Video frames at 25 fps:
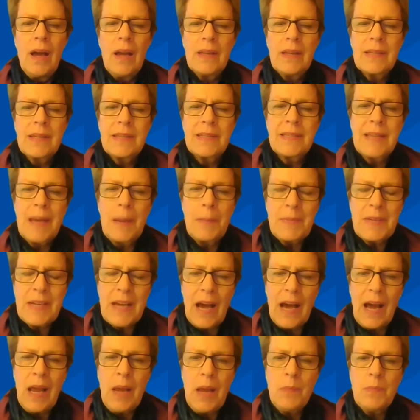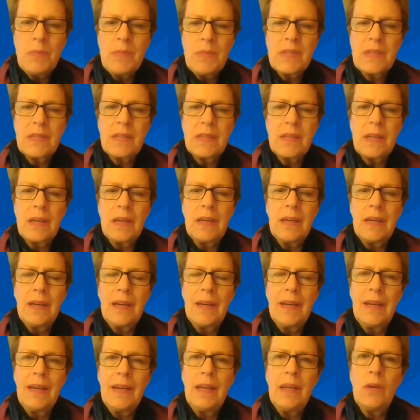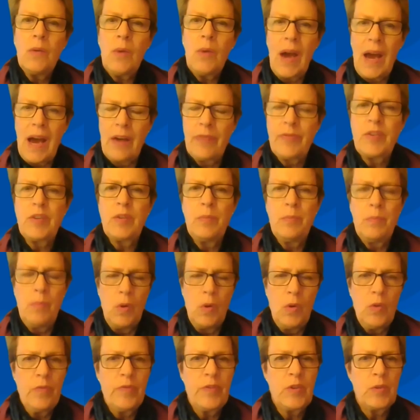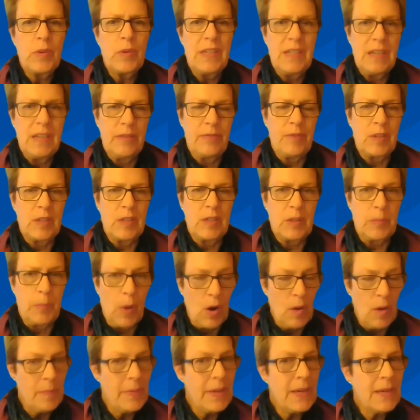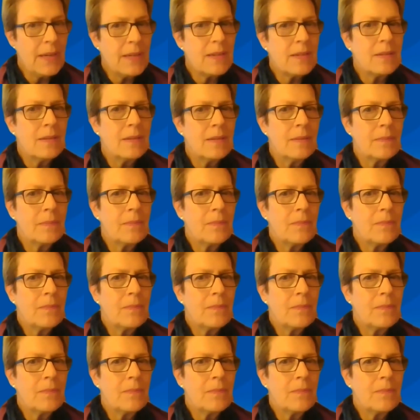Sometimes you have to move to a different department,